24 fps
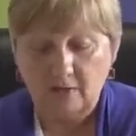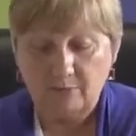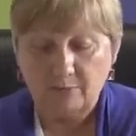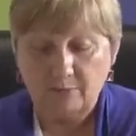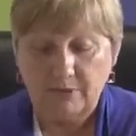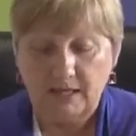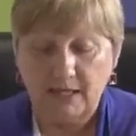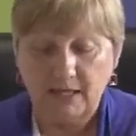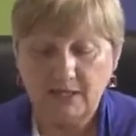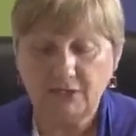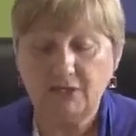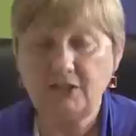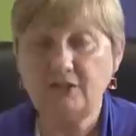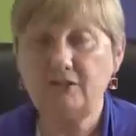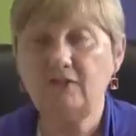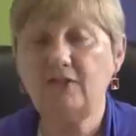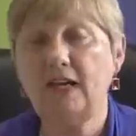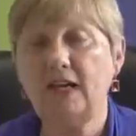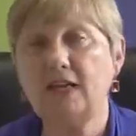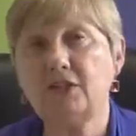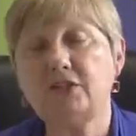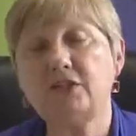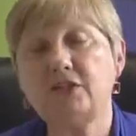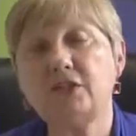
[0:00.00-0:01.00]
but the
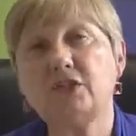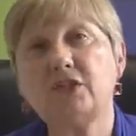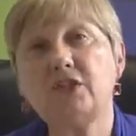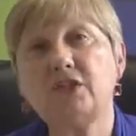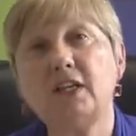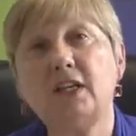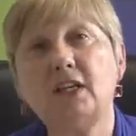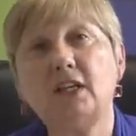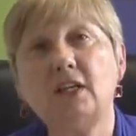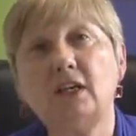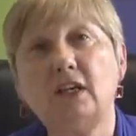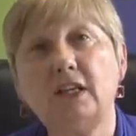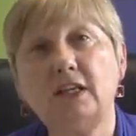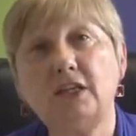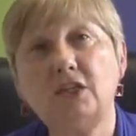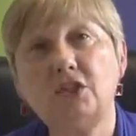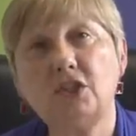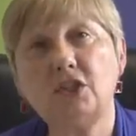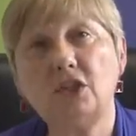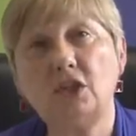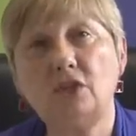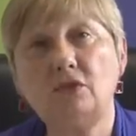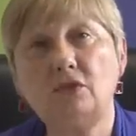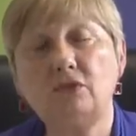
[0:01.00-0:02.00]
fact that they're going
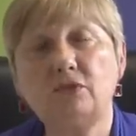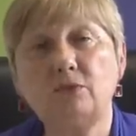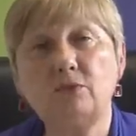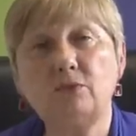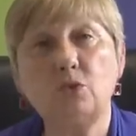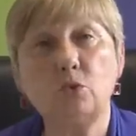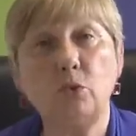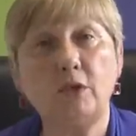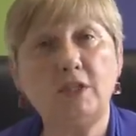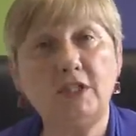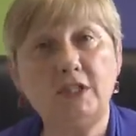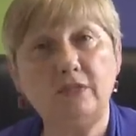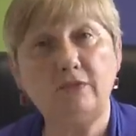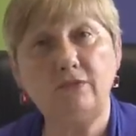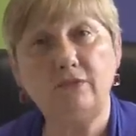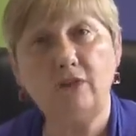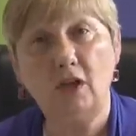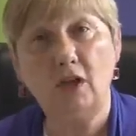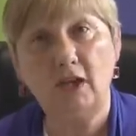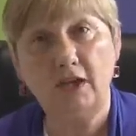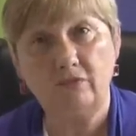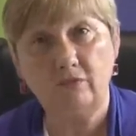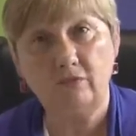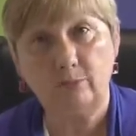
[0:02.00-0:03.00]
to go from
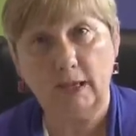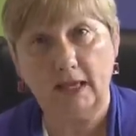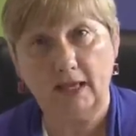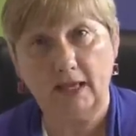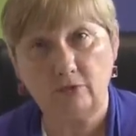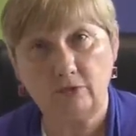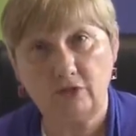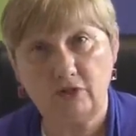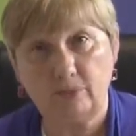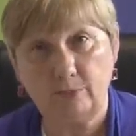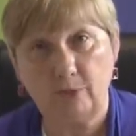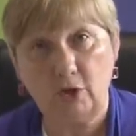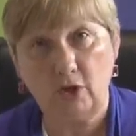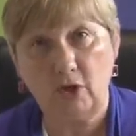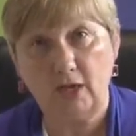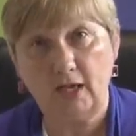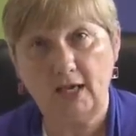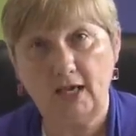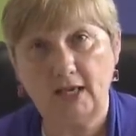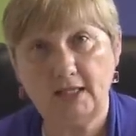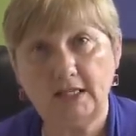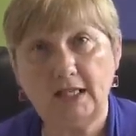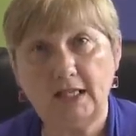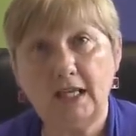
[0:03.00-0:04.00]
£25 per
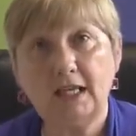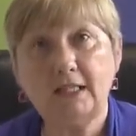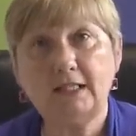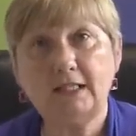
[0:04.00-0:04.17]
head